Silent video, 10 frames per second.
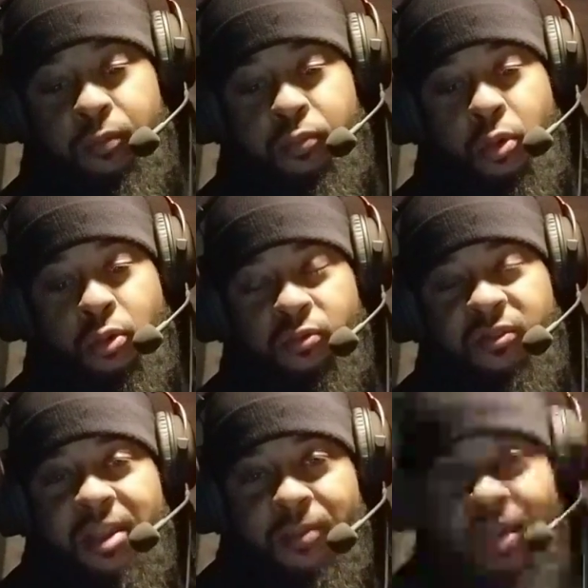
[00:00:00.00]

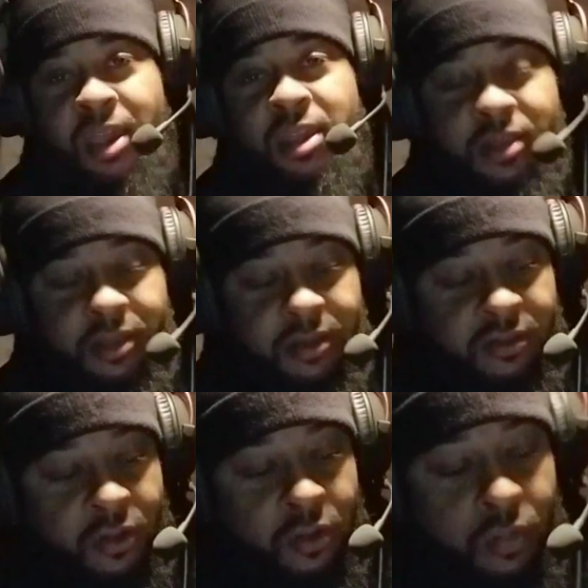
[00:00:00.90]
prototype A.
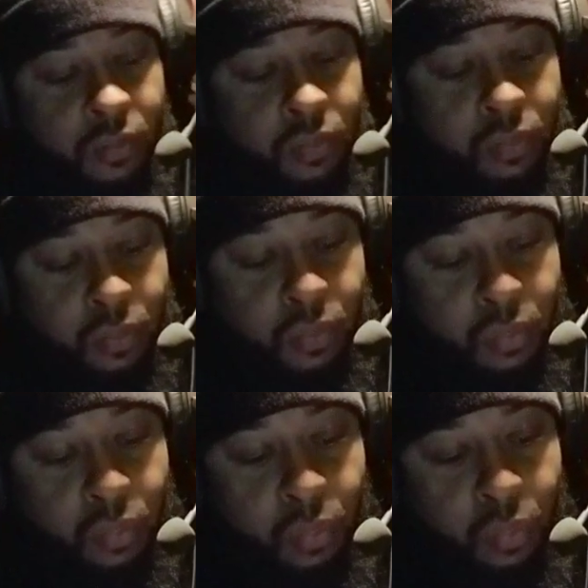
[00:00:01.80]
So
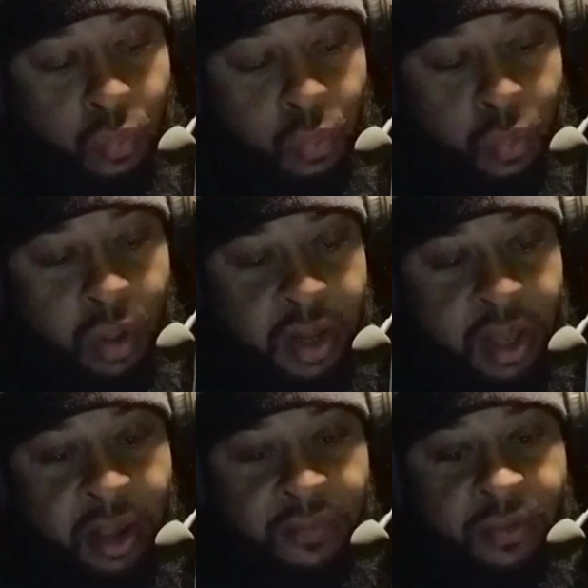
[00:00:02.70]

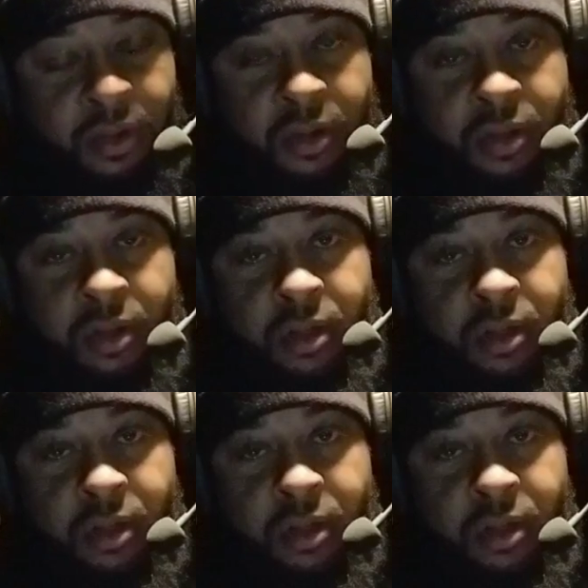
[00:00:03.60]
whatever